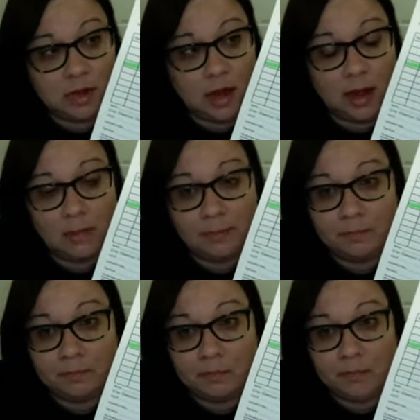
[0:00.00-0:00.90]

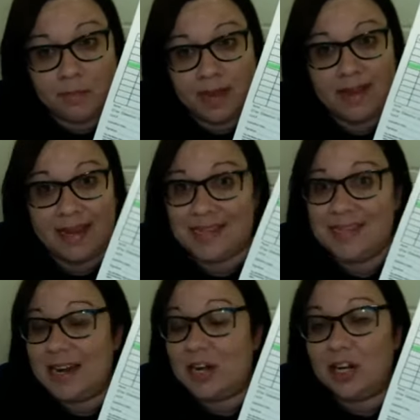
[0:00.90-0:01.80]
Um, and like I
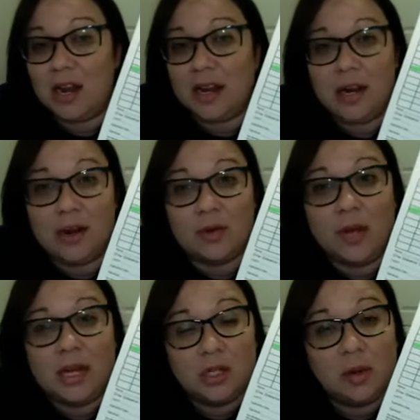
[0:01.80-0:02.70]
said, you're not, you know,
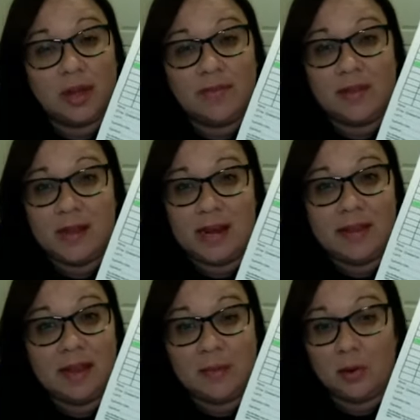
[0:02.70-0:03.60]
don't give them
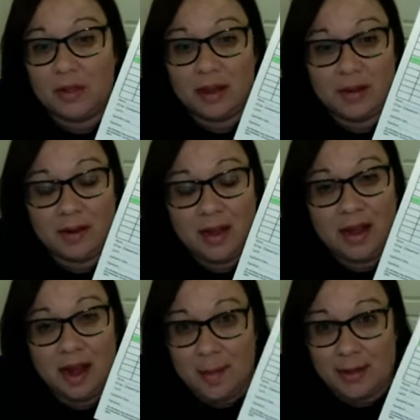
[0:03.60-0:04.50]
anything more than
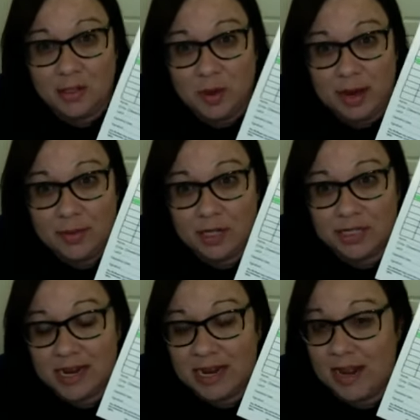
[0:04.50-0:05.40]
about 20%.